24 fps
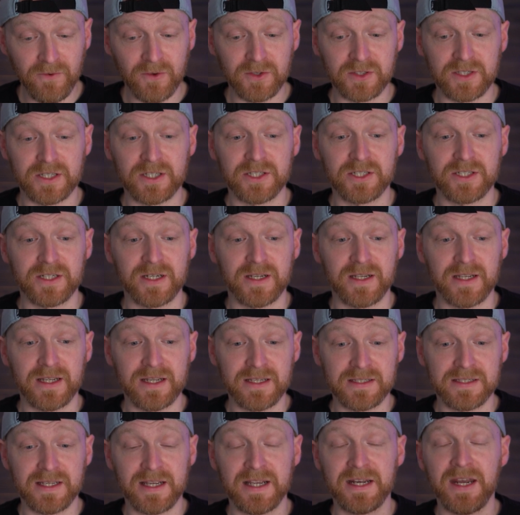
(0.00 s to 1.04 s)
footage
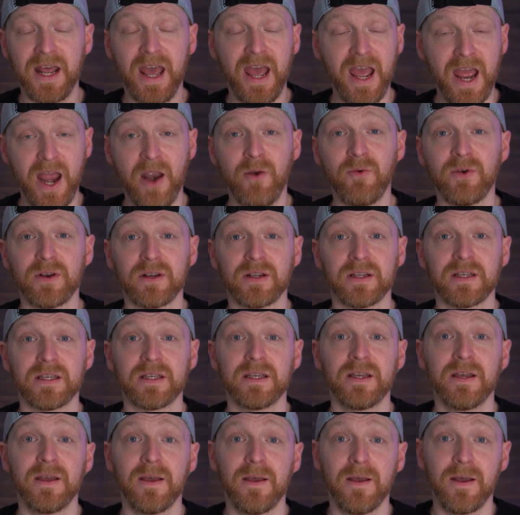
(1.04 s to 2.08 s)
is
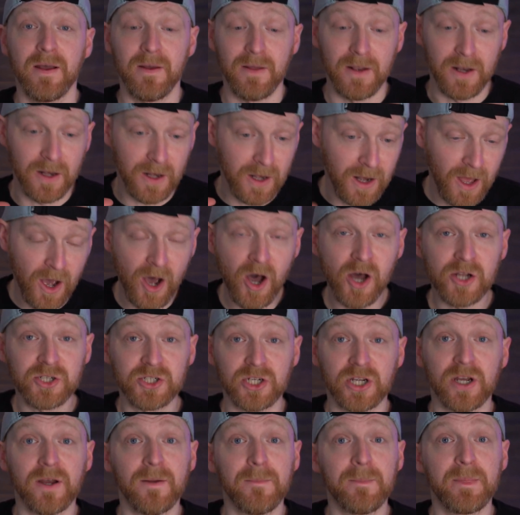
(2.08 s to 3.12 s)
inherently
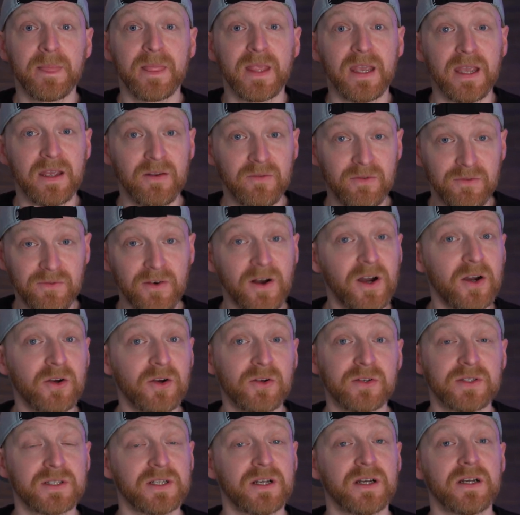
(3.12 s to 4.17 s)
larger in
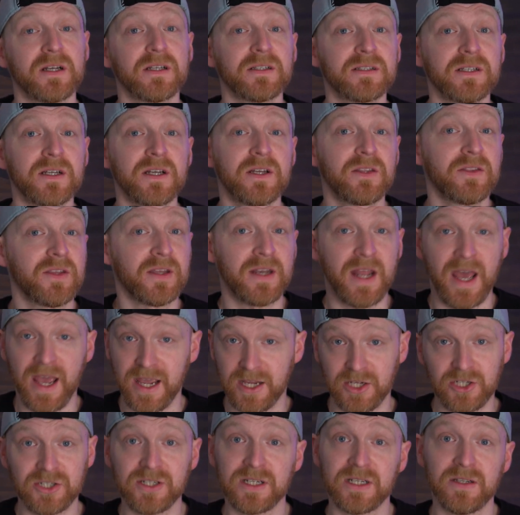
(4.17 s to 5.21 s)
file size than
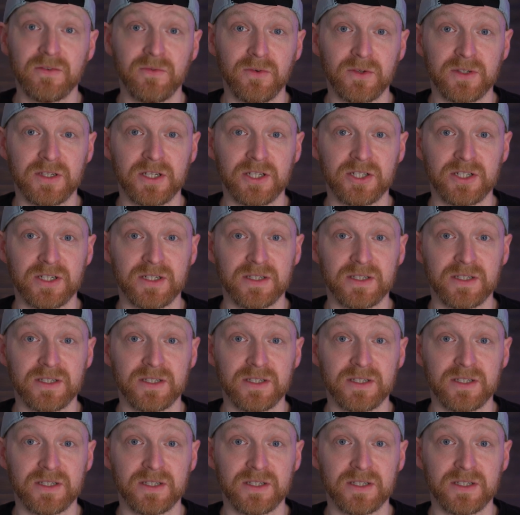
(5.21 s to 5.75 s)
HD footage